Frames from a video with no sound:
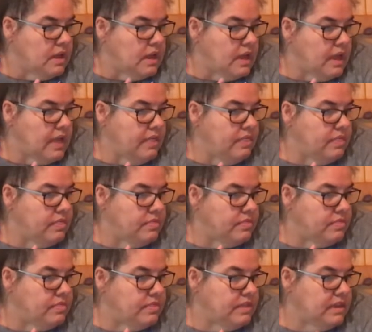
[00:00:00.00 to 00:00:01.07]
And
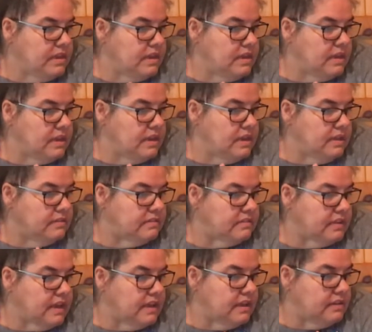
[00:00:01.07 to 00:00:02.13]
then it
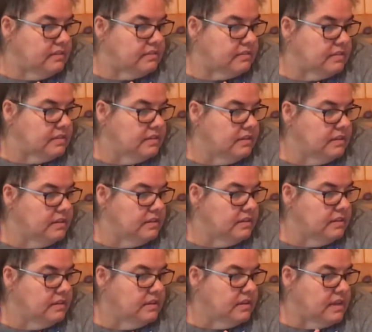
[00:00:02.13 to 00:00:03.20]
says,
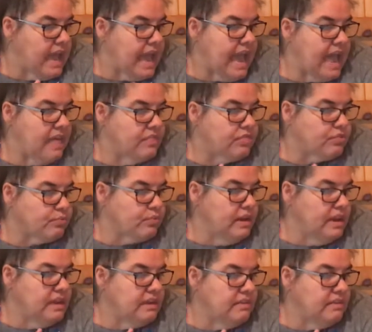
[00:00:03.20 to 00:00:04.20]
add 3 to